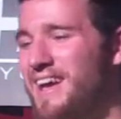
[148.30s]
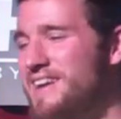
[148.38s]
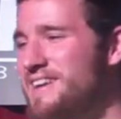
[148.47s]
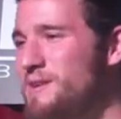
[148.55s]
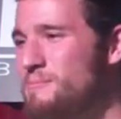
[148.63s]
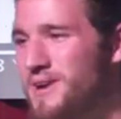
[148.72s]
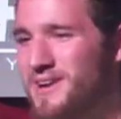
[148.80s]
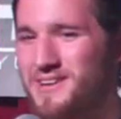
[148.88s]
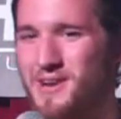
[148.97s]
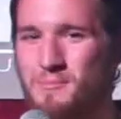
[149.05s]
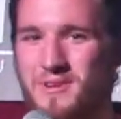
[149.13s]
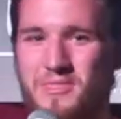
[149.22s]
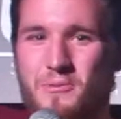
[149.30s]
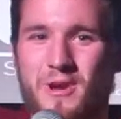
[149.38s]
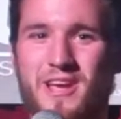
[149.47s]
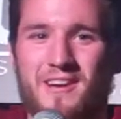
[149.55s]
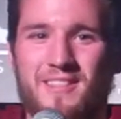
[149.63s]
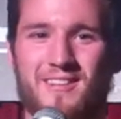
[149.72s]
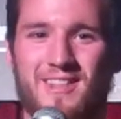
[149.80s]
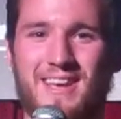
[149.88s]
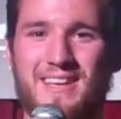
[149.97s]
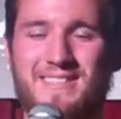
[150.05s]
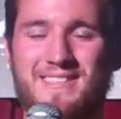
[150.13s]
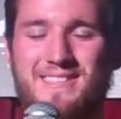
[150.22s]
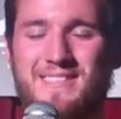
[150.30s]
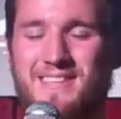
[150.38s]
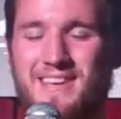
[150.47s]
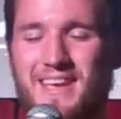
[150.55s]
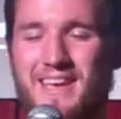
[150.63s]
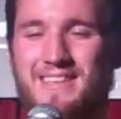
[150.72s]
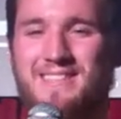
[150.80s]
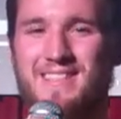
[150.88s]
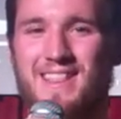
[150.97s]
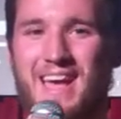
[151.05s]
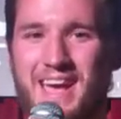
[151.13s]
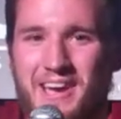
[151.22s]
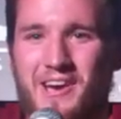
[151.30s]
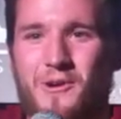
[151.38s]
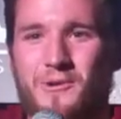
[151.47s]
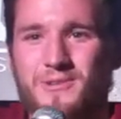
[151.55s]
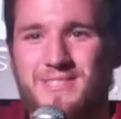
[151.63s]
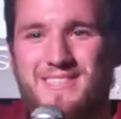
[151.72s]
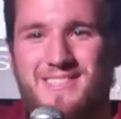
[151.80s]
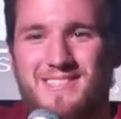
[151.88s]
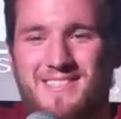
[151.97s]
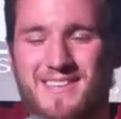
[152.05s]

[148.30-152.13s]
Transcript: And number three on the list is Legos.